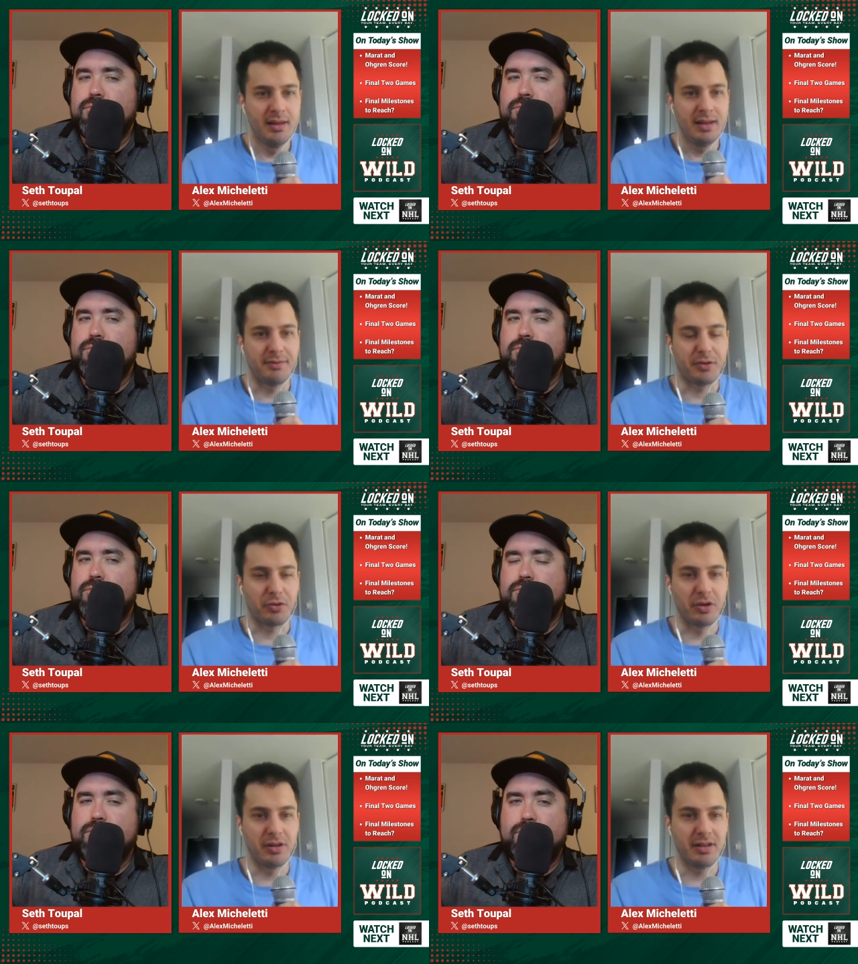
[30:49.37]
Speaker 1: if
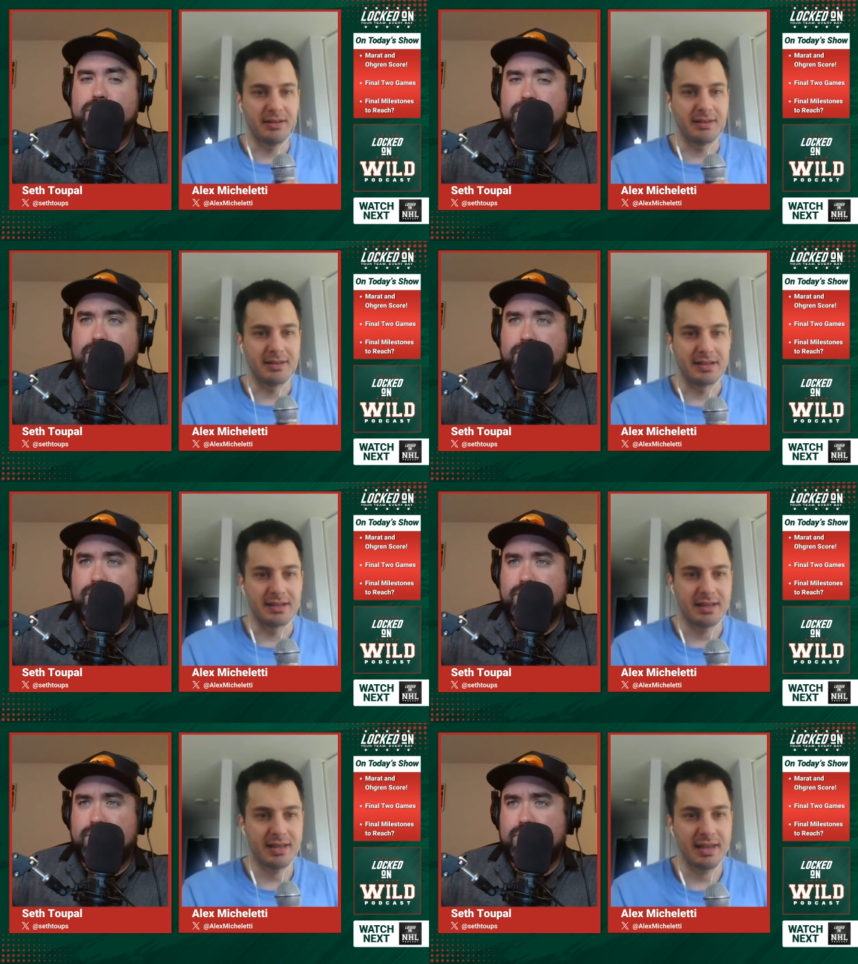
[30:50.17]
Kirill and uh,
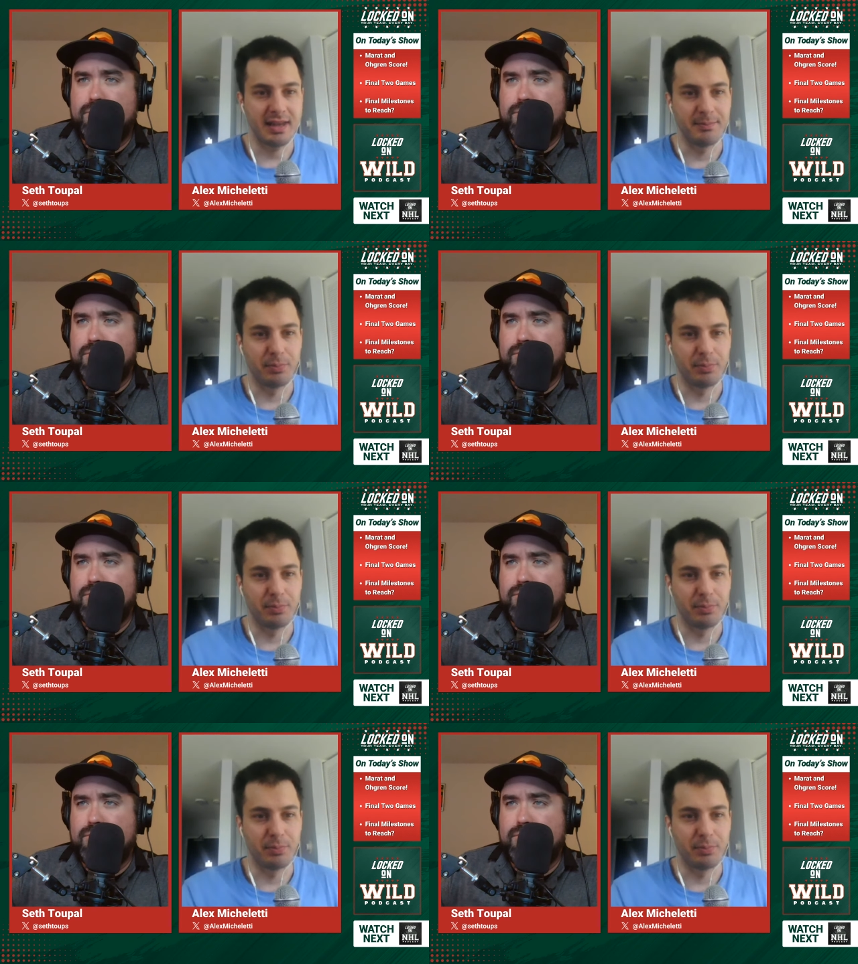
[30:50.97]
and